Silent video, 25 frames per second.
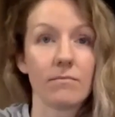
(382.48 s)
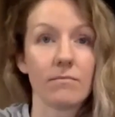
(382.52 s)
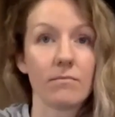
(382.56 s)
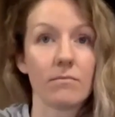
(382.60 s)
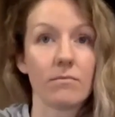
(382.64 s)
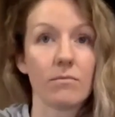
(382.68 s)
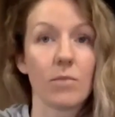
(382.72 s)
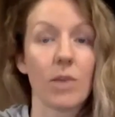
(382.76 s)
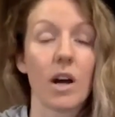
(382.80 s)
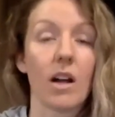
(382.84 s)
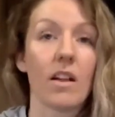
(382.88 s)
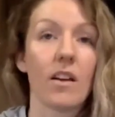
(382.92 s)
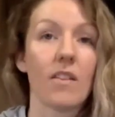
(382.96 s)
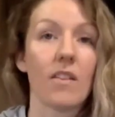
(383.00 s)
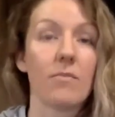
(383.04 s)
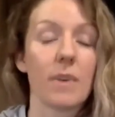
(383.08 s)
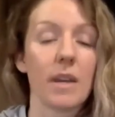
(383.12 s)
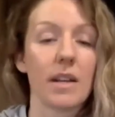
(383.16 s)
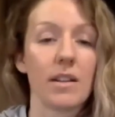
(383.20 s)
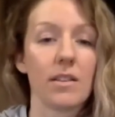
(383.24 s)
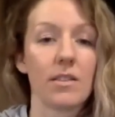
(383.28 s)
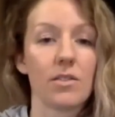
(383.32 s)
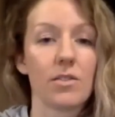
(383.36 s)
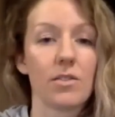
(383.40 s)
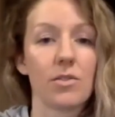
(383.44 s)
well I've
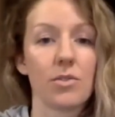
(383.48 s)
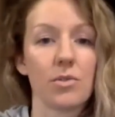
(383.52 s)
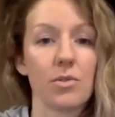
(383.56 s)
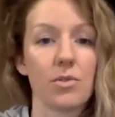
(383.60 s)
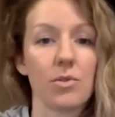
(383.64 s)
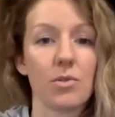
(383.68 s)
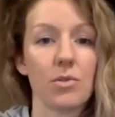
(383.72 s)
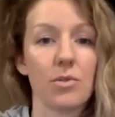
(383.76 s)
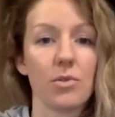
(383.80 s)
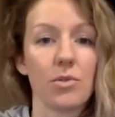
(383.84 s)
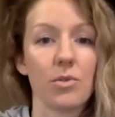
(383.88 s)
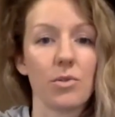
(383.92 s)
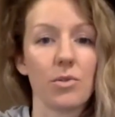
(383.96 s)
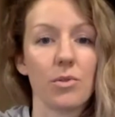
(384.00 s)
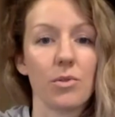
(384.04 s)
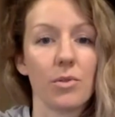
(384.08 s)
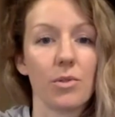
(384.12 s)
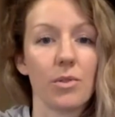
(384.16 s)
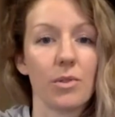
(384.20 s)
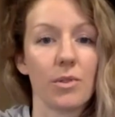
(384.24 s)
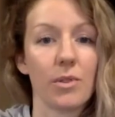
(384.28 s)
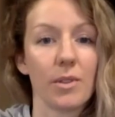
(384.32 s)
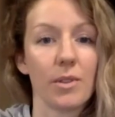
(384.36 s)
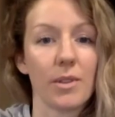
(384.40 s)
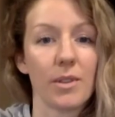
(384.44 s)
been
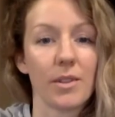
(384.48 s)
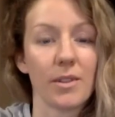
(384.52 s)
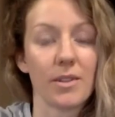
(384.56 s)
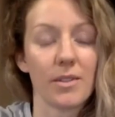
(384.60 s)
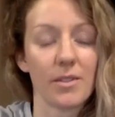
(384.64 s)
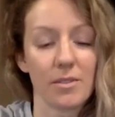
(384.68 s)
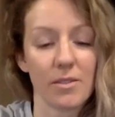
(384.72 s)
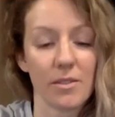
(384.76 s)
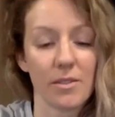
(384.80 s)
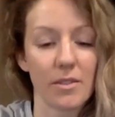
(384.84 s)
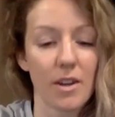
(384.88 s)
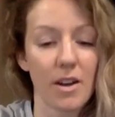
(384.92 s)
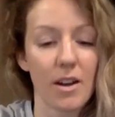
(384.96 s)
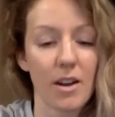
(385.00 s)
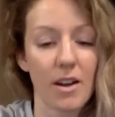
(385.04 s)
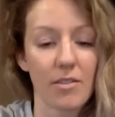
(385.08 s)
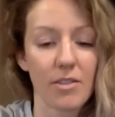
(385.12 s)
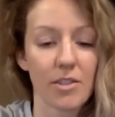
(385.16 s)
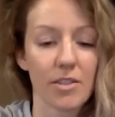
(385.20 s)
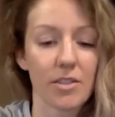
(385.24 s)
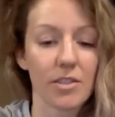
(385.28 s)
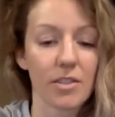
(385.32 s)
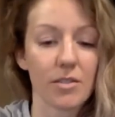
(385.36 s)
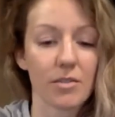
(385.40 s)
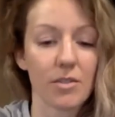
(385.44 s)
to
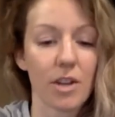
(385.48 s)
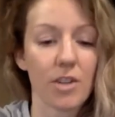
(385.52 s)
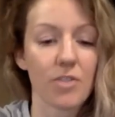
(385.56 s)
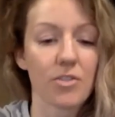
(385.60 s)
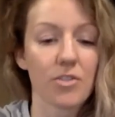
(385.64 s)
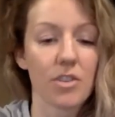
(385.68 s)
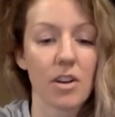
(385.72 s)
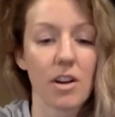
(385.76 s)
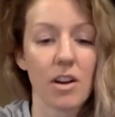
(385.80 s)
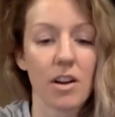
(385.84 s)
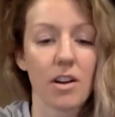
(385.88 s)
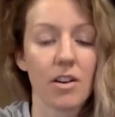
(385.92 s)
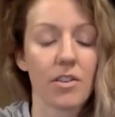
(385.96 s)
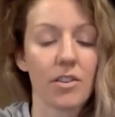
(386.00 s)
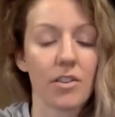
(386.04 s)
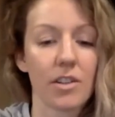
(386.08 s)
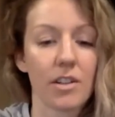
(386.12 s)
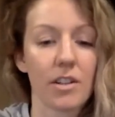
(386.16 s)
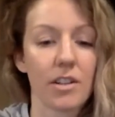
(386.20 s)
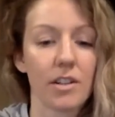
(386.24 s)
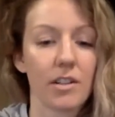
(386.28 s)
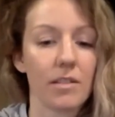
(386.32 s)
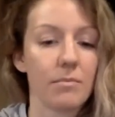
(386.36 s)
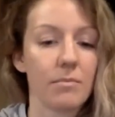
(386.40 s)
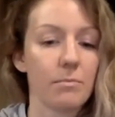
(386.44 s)
obviously Russia,
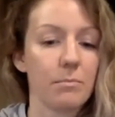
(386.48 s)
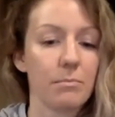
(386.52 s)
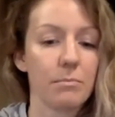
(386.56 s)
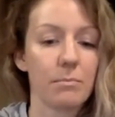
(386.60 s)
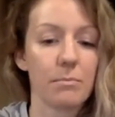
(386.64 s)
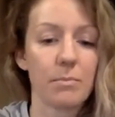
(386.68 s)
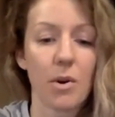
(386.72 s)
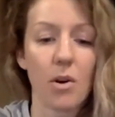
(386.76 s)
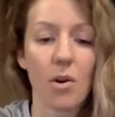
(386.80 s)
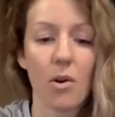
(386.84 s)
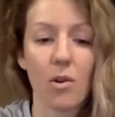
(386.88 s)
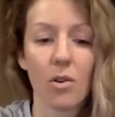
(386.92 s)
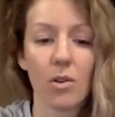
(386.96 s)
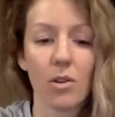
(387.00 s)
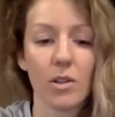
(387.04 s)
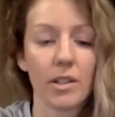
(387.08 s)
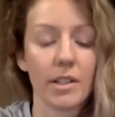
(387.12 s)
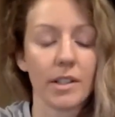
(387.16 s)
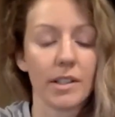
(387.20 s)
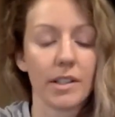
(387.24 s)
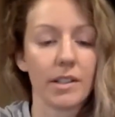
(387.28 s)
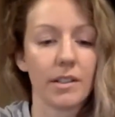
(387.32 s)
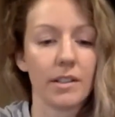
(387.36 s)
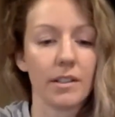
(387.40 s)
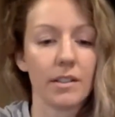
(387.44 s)
Hungary, mm-hmm.
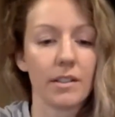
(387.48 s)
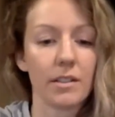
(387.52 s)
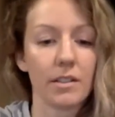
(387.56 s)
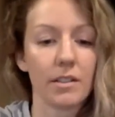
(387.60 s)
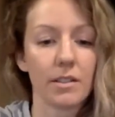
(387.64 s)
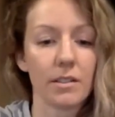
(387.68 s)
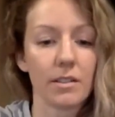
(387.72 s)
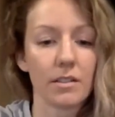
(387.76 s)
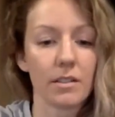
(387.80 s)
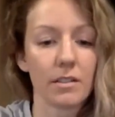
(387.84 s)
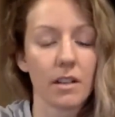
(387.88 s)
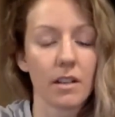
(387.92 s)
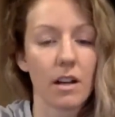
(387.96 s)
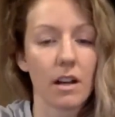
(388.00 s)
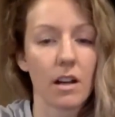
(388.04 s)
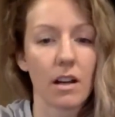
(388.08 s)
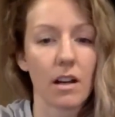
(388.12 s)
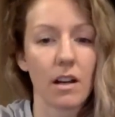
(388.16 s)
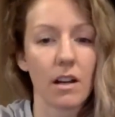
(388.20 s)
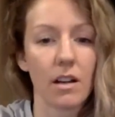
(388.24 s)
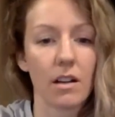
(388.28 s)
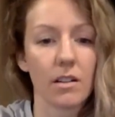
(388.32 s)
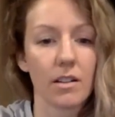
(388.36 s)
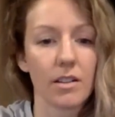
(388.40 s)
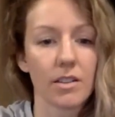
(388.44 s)
Poland,
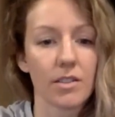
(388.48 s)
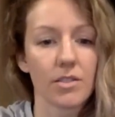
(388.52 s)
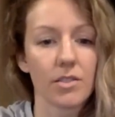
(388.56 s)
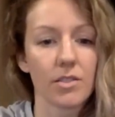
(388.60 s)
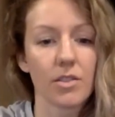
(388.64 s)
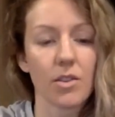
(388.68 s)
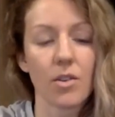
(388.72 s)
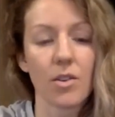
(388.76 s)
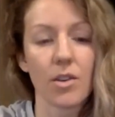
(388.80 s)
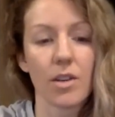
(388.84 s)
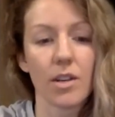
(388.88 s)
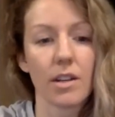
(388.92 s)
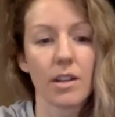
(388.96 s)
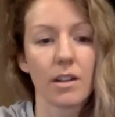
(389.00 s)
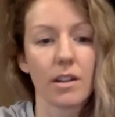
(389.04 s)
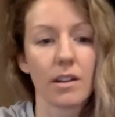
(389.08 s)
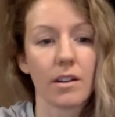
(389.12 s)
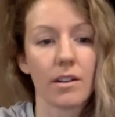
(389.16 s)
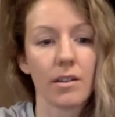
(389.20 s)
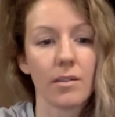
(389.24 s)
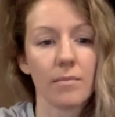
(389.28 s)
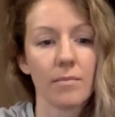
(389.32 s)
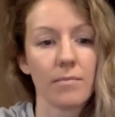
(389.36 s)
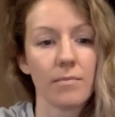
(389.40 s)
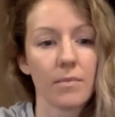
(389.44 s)
uh,
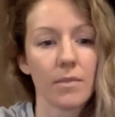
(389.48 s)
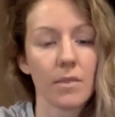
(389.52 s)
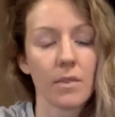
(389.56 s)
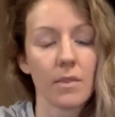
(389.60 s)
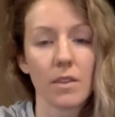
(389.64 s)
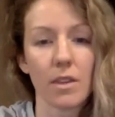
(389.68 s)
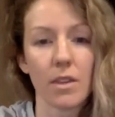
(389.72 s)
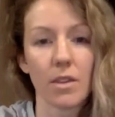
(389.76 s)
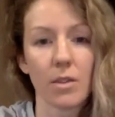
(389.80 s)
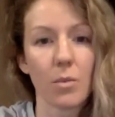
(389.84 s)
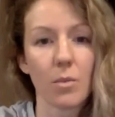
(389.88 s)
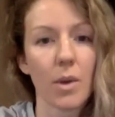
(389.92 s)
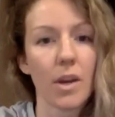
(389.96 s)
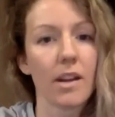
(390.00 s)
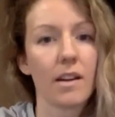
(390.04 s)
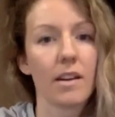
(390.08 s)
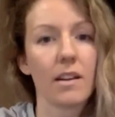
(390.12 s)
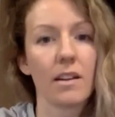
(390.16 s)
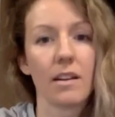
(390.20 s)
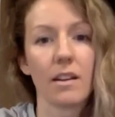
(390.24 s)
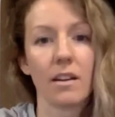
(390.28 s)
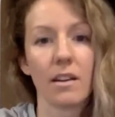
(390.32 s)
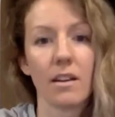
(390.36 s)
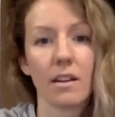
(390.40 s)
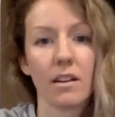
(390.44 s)
Estonia,
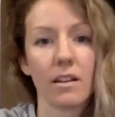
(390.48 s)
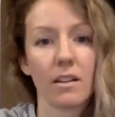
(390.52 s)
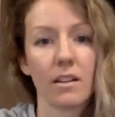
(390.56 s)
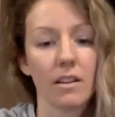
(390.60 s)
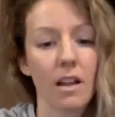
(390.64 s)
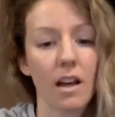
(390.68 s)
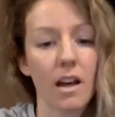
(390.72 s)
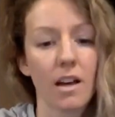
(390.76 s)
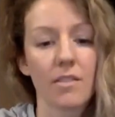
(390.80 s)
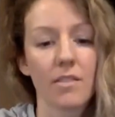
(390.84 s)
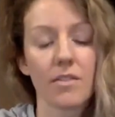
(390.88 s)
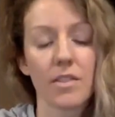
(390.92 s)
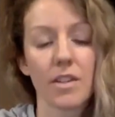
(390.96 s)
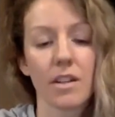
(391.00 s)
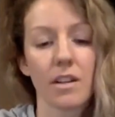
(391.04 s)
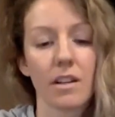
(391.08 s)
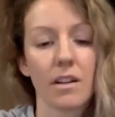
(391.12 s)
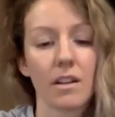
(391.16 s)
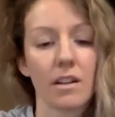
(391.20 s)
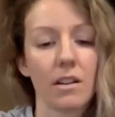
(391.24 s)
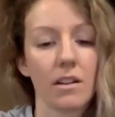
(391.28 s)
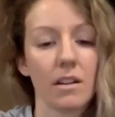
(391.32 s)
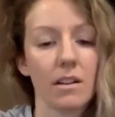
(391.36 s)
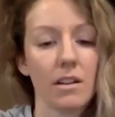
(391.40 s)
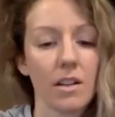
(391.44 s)
Lithuania,
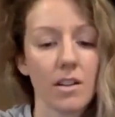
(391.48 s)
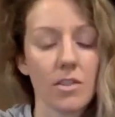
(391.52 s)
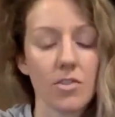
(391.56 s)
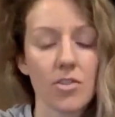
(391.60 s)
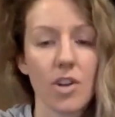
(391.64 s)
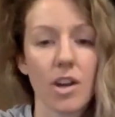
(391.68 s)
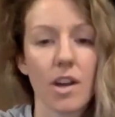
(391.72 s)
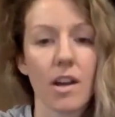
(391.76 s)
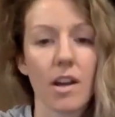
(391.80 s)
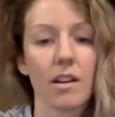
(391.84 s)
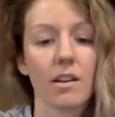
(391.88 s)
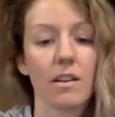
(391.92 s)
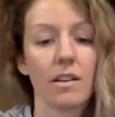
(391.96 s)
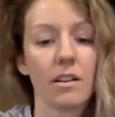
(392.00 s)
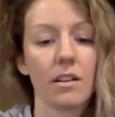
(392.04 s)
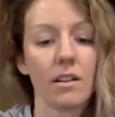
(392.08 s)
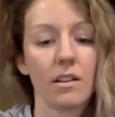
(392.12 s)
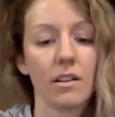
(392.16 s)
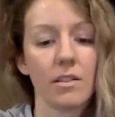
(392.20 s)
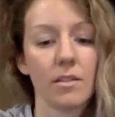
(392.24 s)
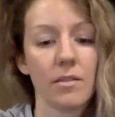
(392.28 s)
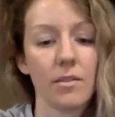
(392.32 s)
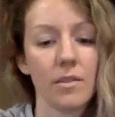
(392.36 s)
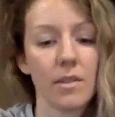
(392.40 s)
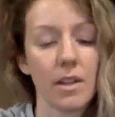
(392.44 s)
Latvia,
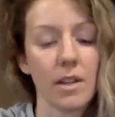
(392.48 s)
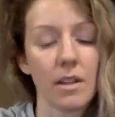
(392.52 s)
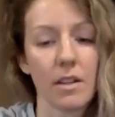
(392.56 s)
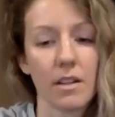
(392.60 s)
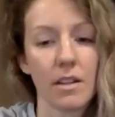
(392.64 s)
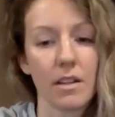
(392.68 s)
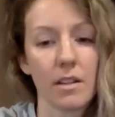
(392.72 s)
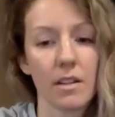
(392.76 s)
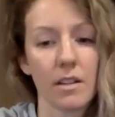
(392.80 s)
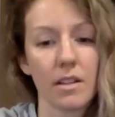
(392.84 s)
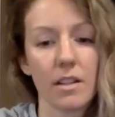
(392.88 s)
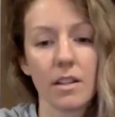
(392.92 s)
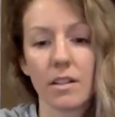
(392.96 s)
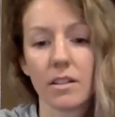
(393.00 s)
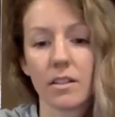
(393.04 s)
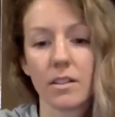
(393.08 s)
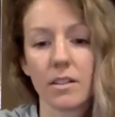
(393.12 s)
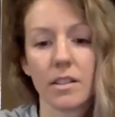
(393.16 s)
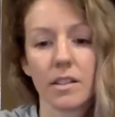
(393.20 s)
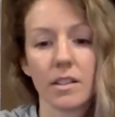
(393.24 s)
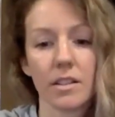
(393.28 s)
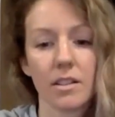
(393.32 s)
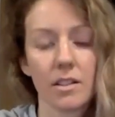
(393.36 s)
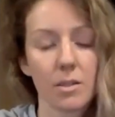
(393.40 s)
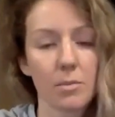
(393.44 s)
China,
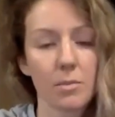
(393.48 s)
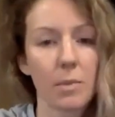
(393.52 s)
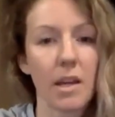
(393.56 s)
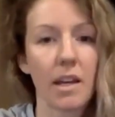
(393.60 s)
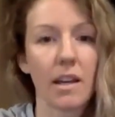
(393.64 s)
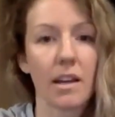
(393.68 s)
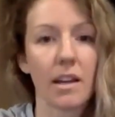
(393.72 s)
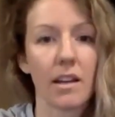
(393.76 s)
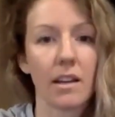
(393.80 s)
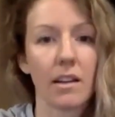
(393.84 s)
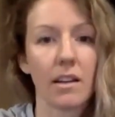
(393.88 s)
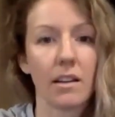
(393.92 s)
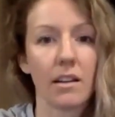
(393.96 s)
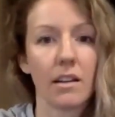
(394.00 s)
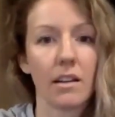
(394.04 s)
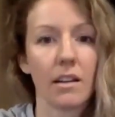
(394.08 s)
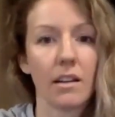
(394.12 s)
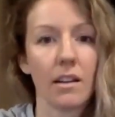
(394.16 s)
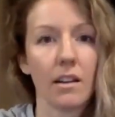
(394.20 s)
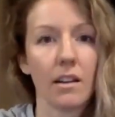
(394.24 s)
Italy, Spain.